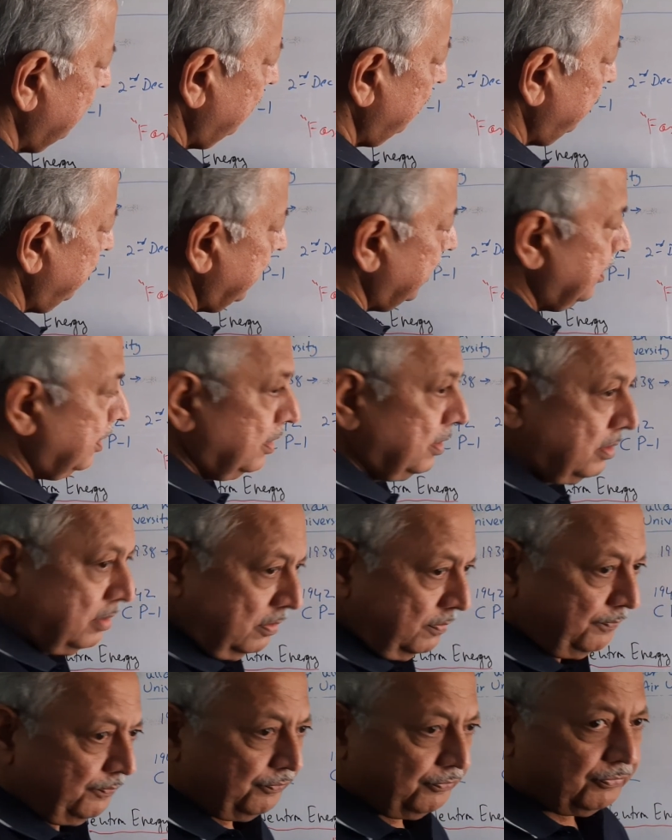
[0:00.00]
with
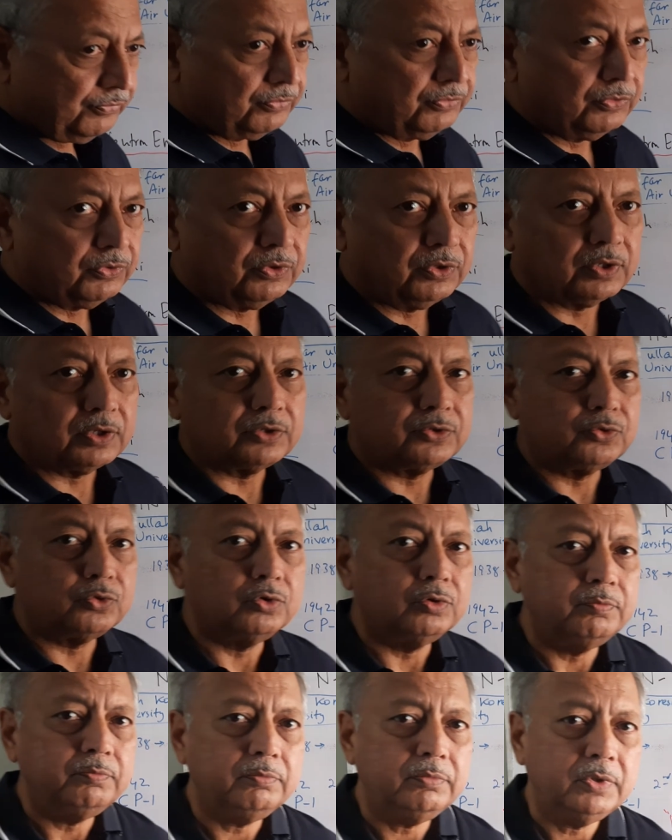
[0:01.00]
the
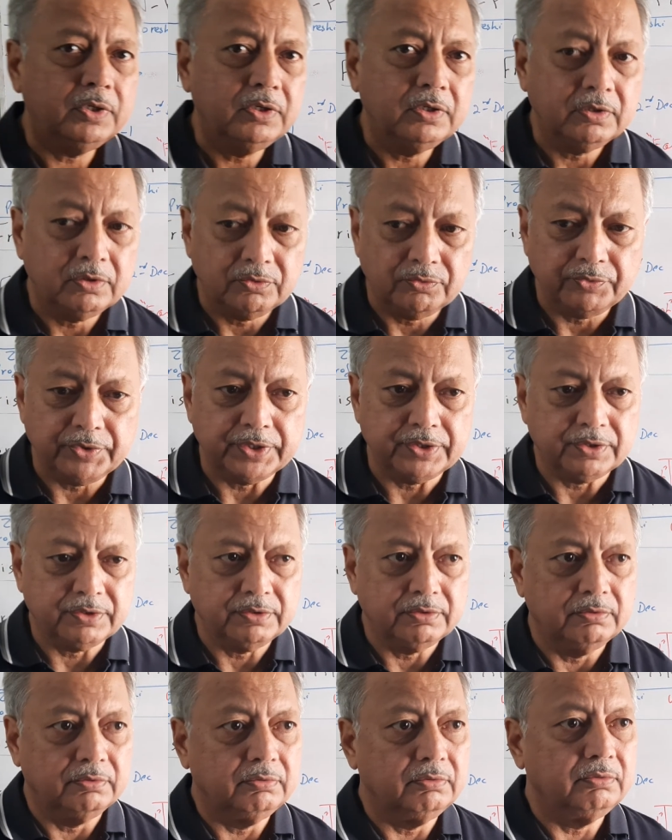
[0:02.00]
room, with
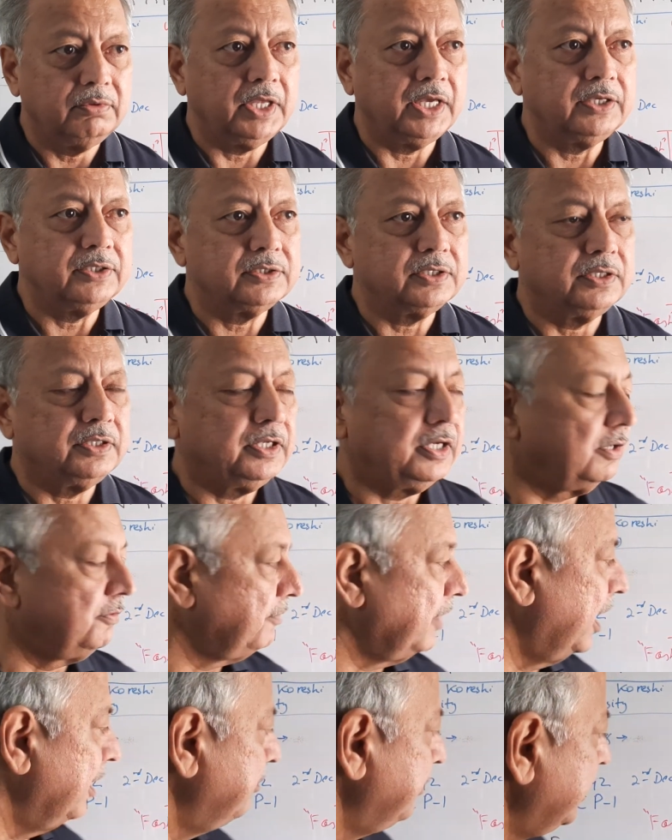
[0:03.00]
things in the
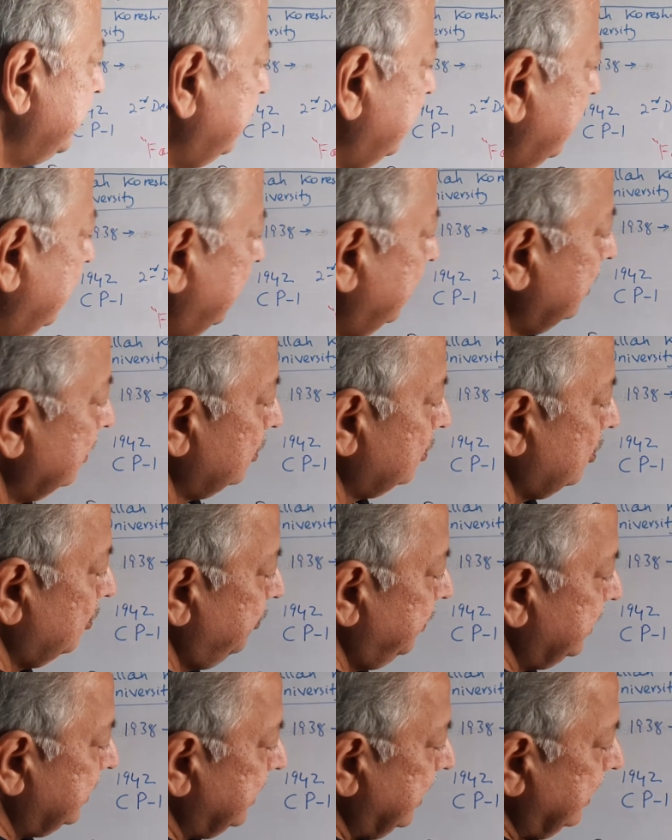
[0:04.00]
environment, so
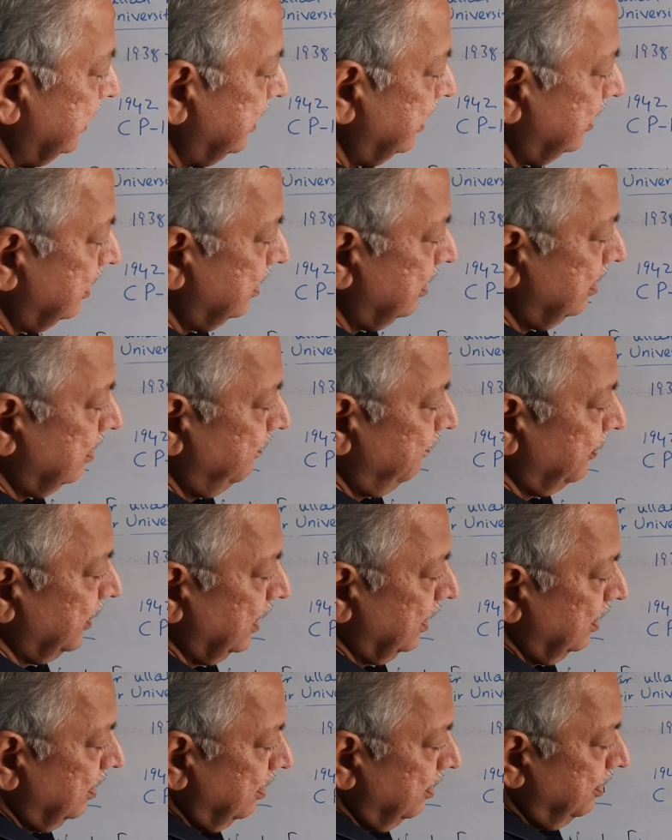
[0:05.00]
we say that
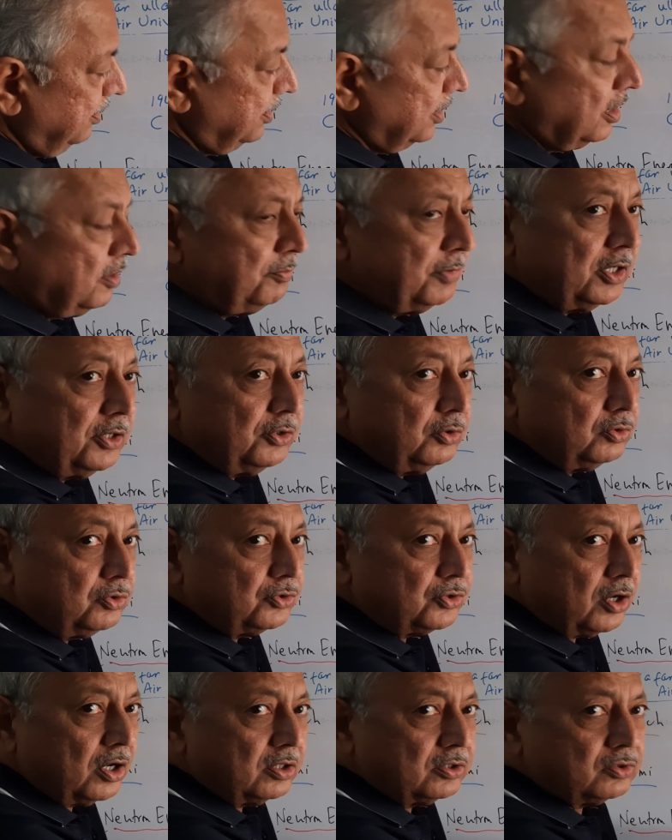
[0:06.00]
thermal
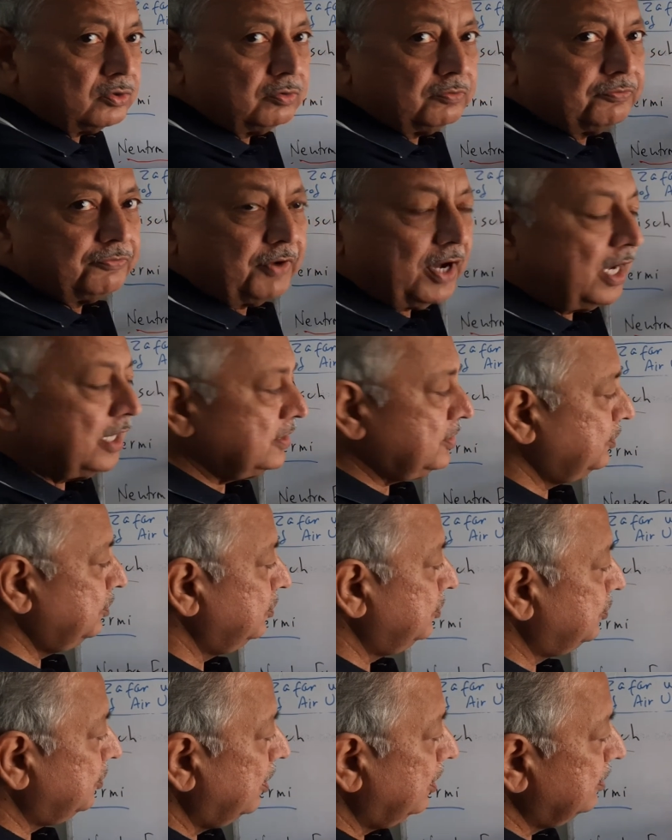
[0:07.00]
neutrons to fast
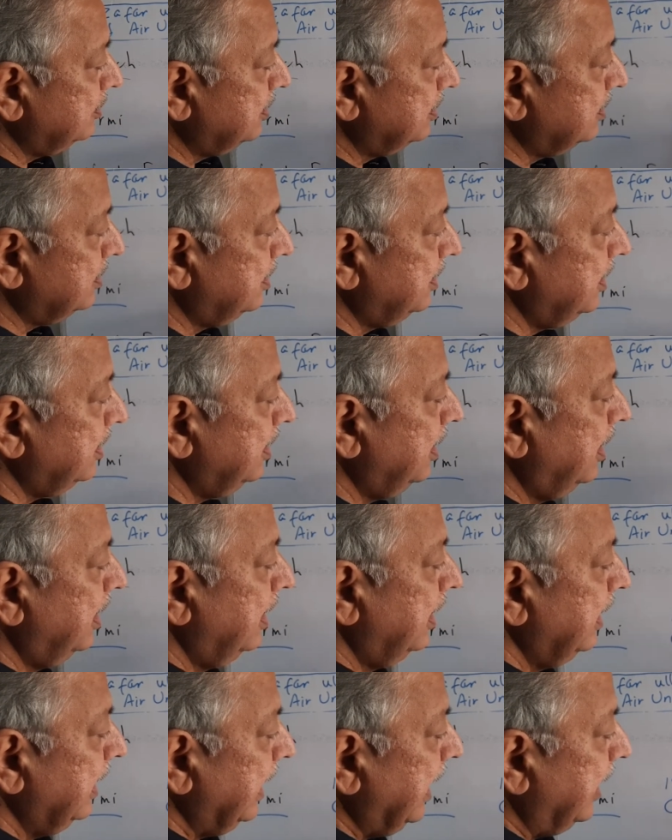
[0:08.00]
neutrons is the
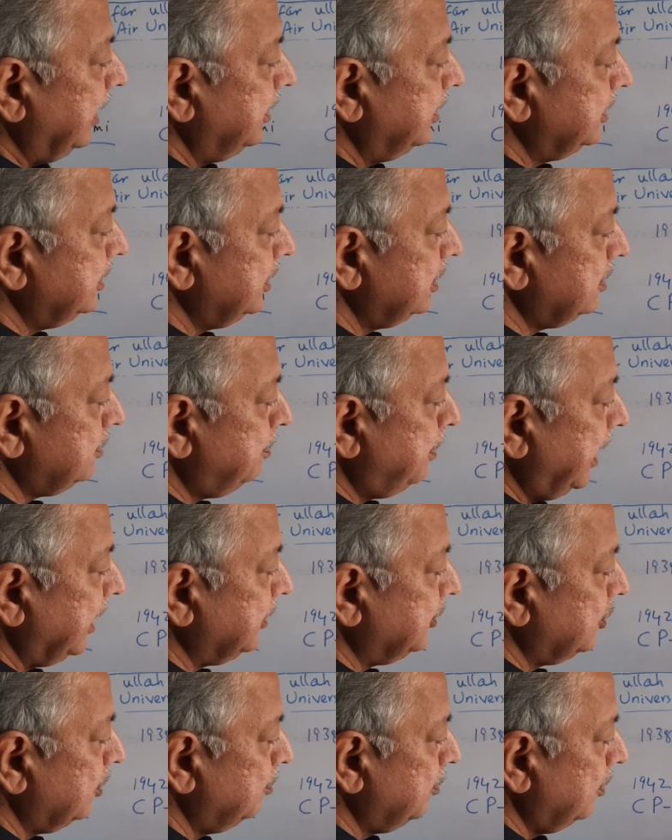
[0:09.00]
energy
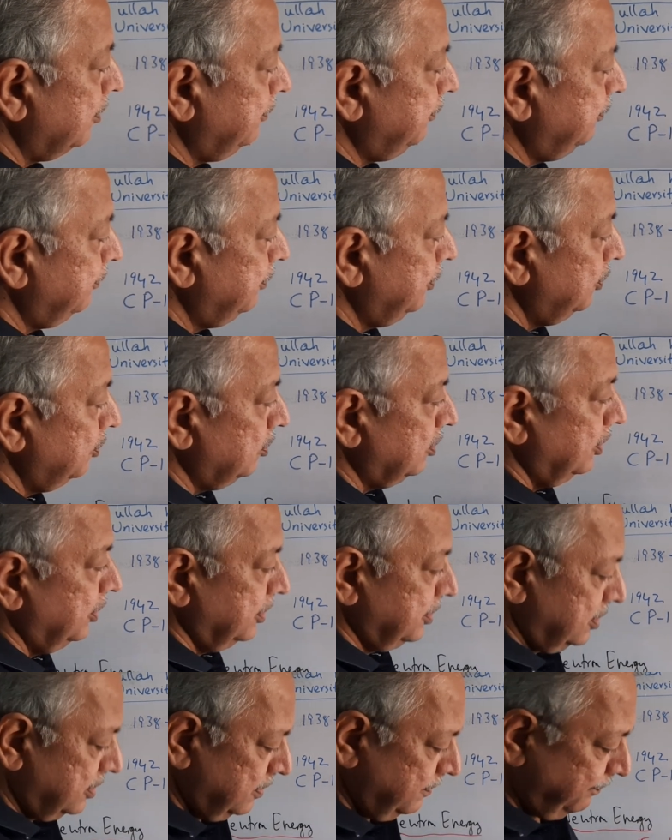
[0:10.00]
spectrum of
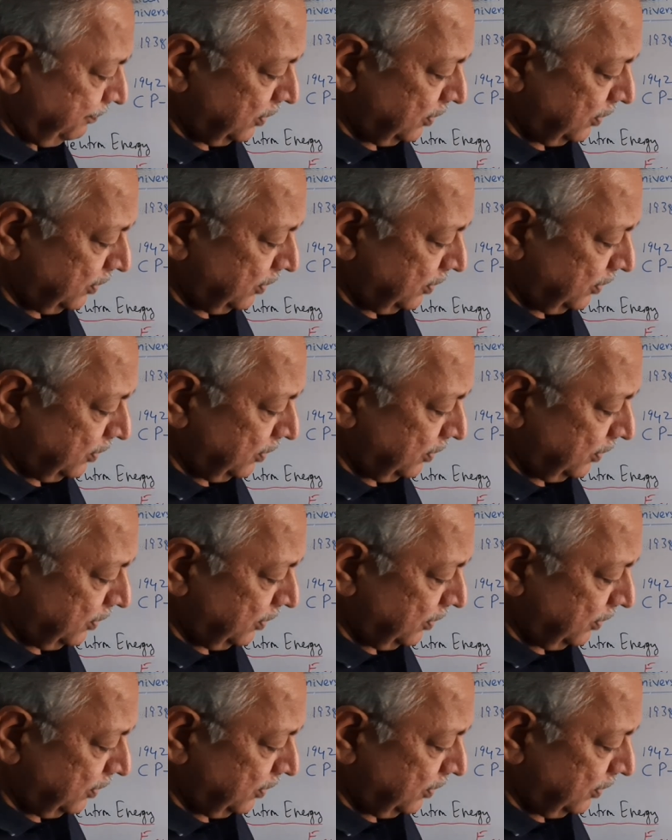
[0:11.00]
neutrons.